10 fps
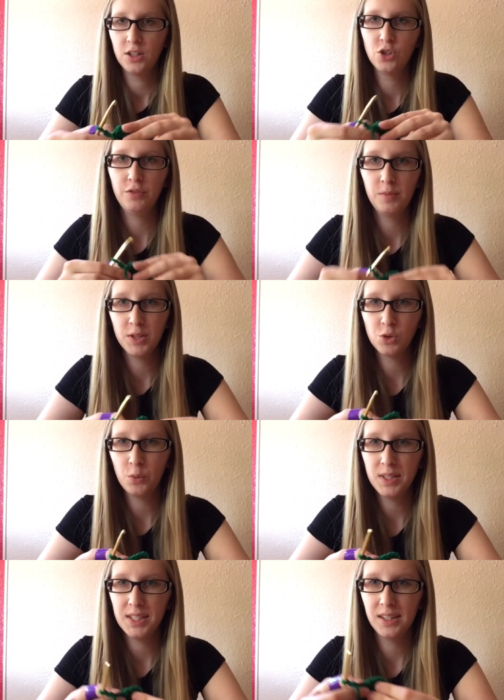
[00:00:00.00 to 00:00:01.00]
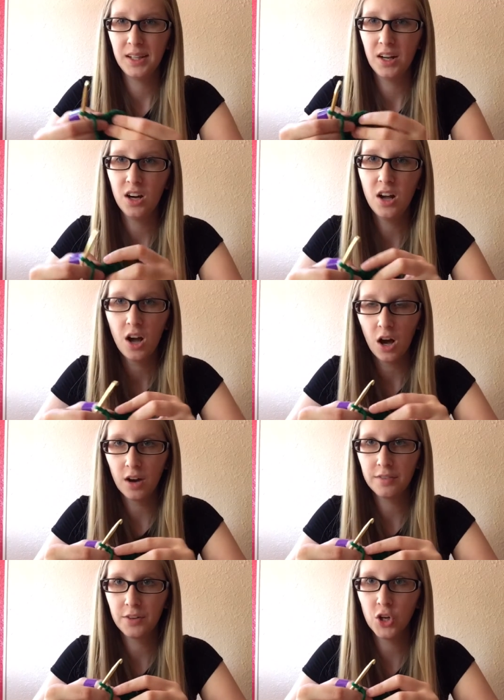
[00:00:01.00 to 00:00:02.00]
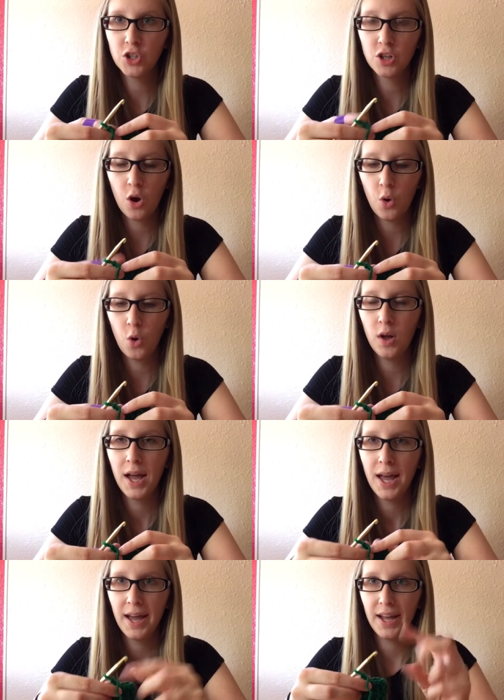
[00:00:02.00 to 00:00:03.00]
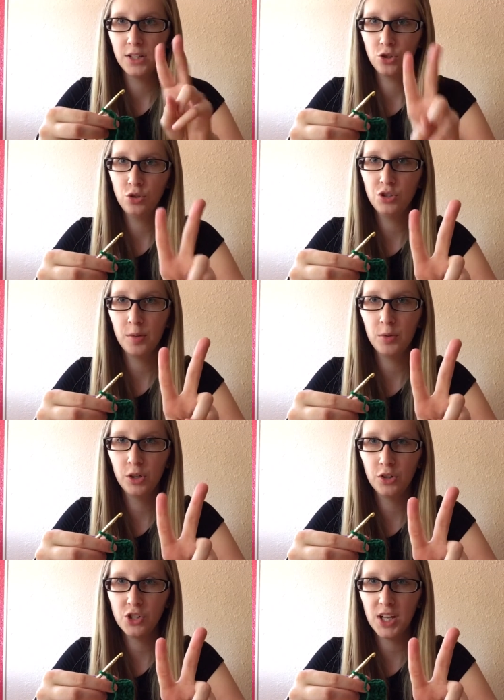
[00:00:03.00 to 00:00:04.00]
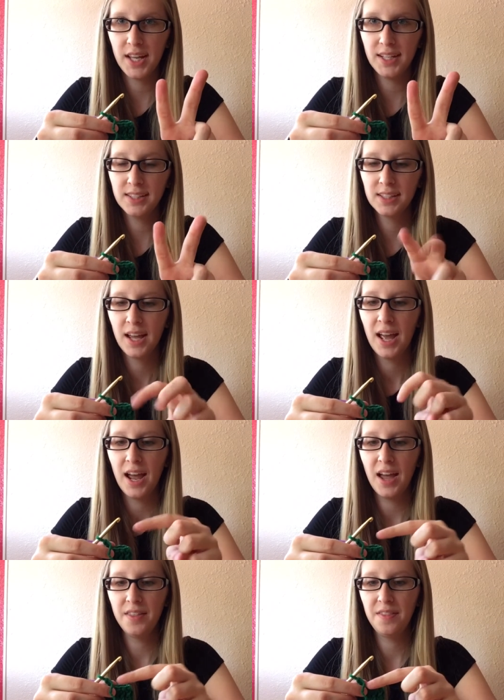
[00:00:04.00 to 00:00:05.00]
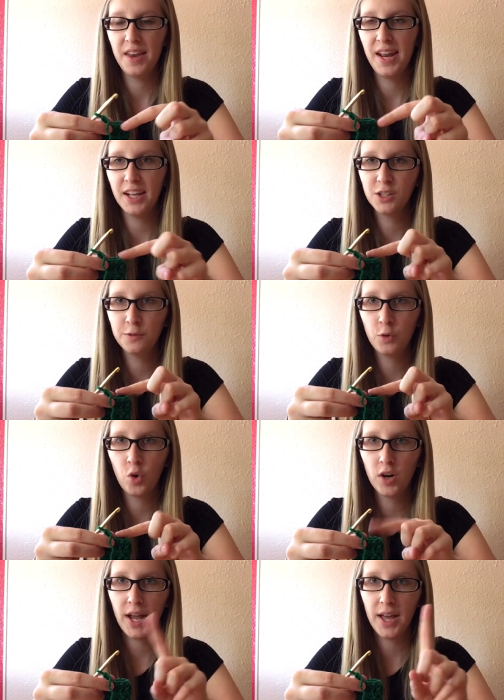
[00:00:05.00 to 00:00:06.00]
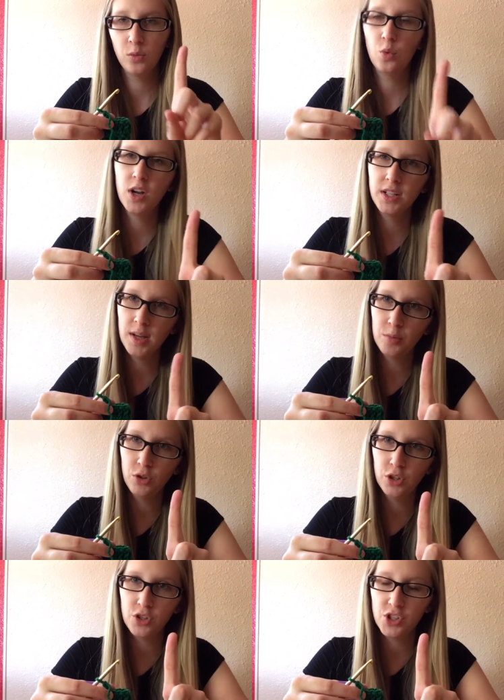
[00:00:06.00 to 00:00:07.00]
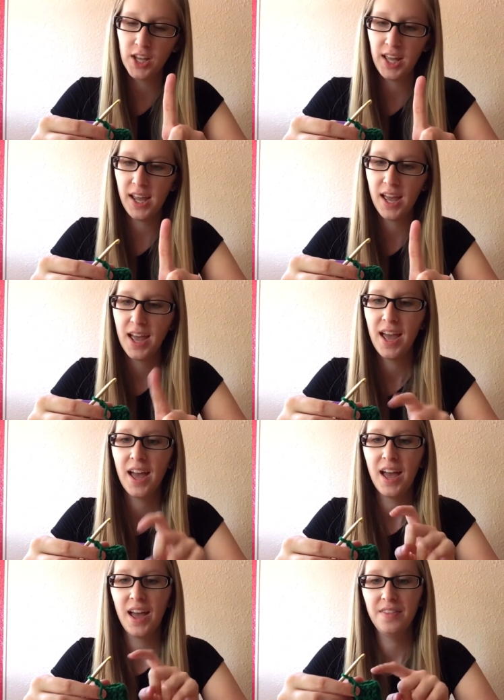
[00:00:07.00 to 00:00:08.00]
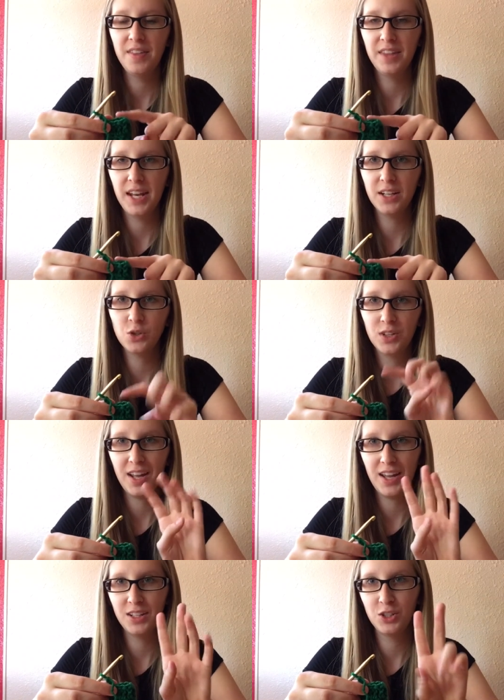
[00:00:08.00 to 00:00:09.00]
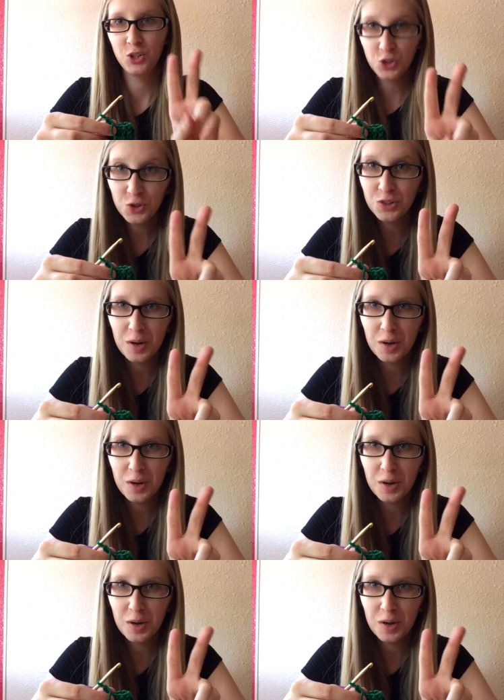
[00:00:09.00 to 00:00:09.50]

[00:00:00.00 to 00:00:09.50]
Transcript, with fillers: So if you missed what we did there, our first hole had two double crochets and then the next four had one double crochet and then the next one had two